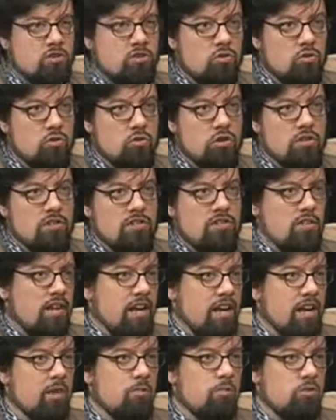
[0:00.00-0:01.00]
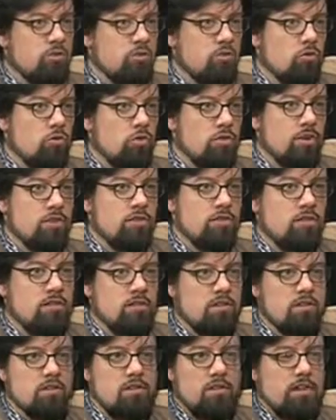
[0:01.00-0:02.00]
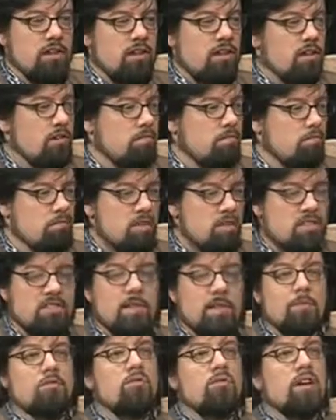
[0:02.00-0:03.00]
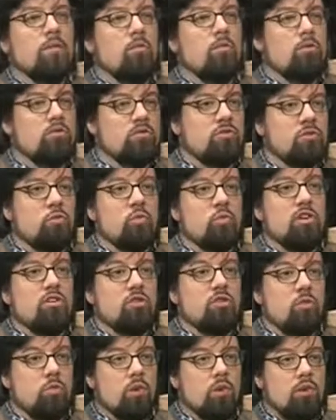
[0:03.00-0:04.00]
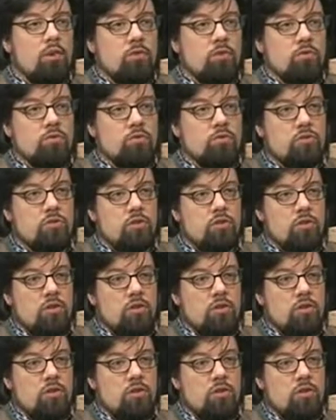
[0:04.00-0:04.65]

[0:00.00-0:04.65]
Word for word: stories and animal stories, things mm-hmm. like Aesop's Fables and Wind in the Willows.